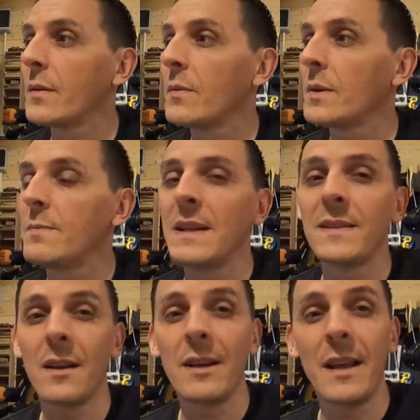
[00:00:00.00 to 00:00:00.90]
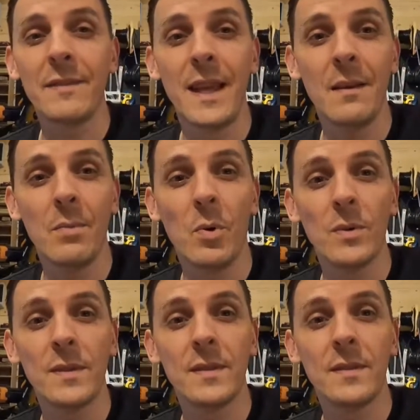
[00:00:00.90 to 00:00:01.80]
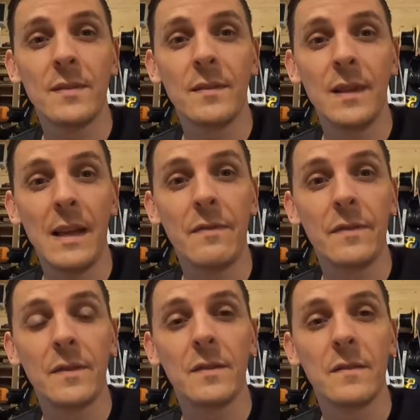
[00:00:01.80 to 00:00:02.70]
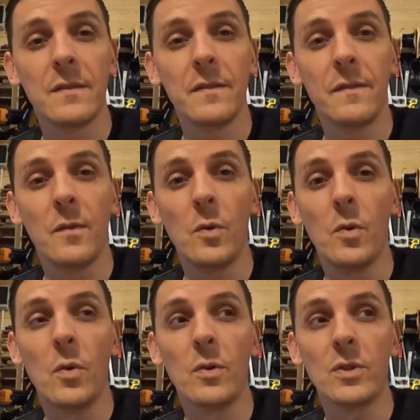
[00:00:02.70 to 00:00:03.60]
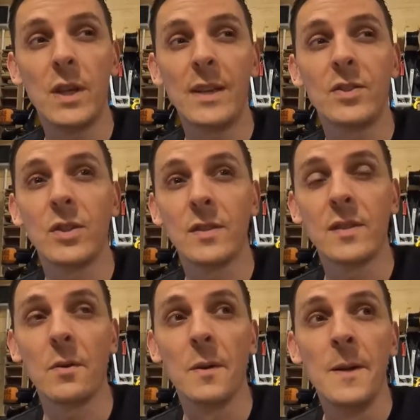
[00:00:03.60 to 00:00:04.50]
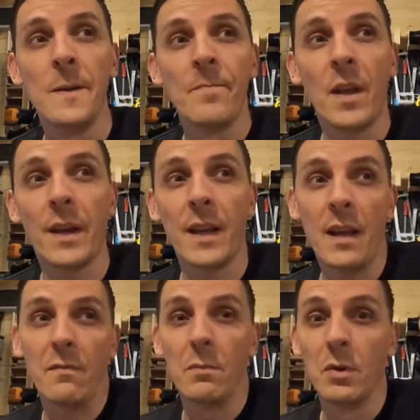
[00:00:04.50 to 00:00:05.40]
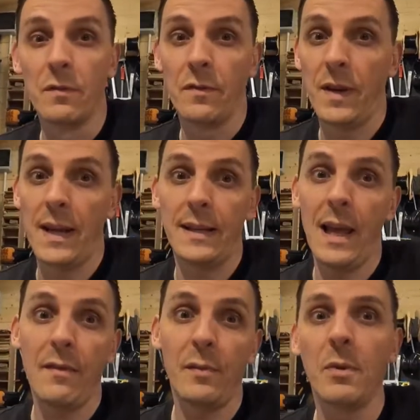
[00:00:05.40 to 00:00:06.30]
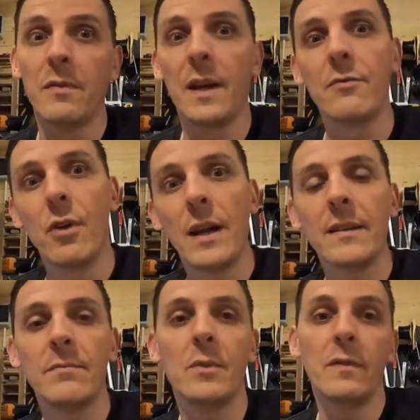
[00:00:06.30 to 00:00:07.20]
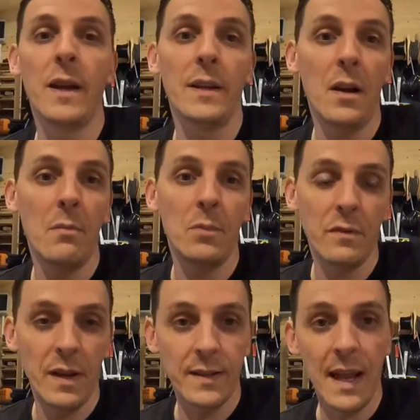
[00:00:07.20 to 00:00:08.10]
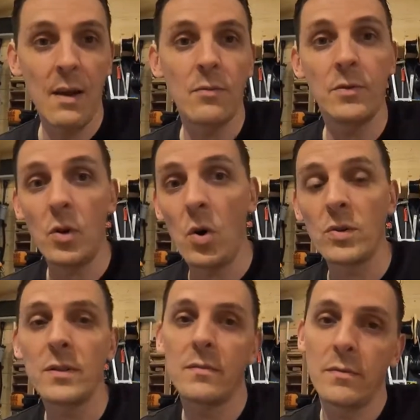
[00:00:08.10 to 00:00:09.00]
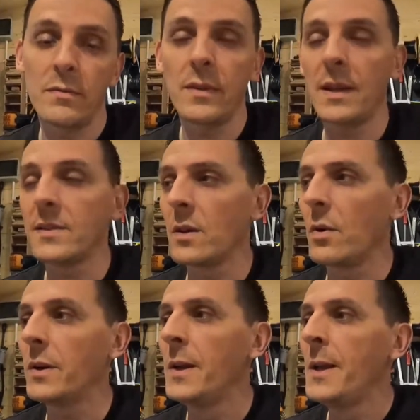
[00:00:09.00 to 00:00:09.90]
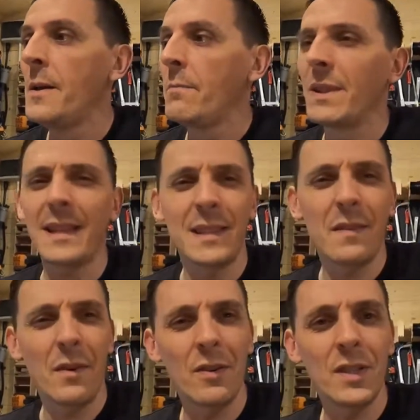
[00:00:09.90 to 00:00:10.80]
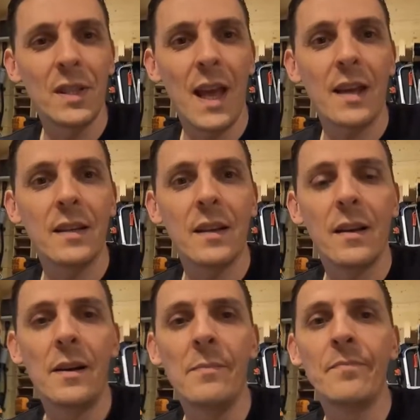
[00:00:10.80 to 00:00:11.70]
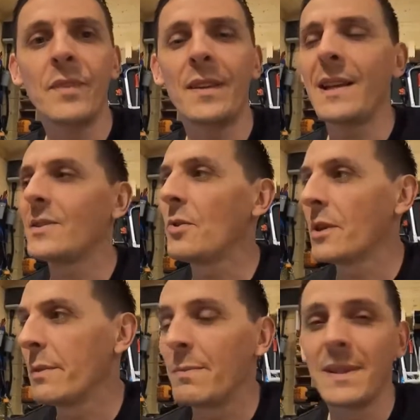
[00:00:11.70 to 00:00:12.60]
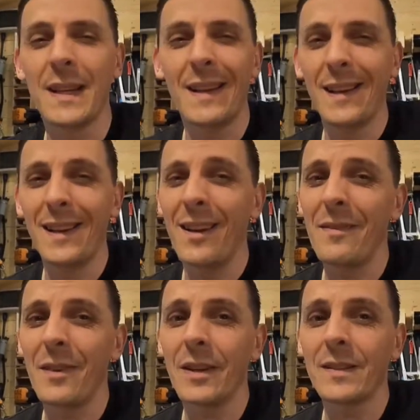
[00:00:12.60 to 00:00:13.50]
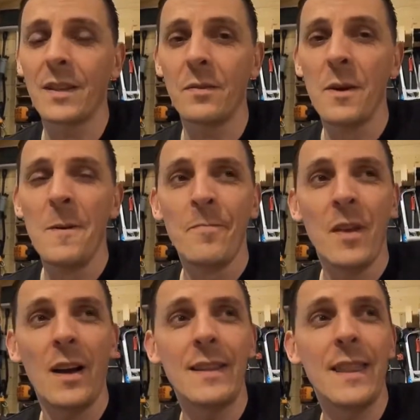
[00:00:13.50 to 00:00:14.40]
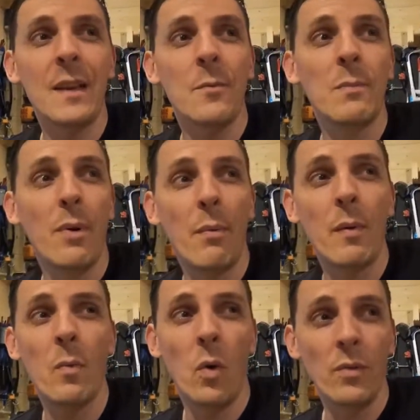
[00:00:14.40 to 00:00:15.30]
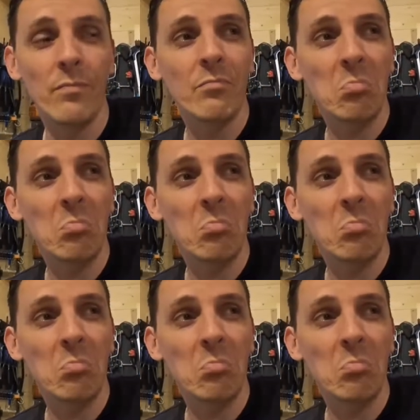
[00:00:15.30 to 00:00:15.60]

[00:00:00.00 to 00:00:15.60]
which means that I only have 10 ports left for gestures. So I can have move head left, move head right, move head up, move head down, nod, and so on. But that's as far as you get. And that's not going to be particularly lifelike. So I think we'd probably want,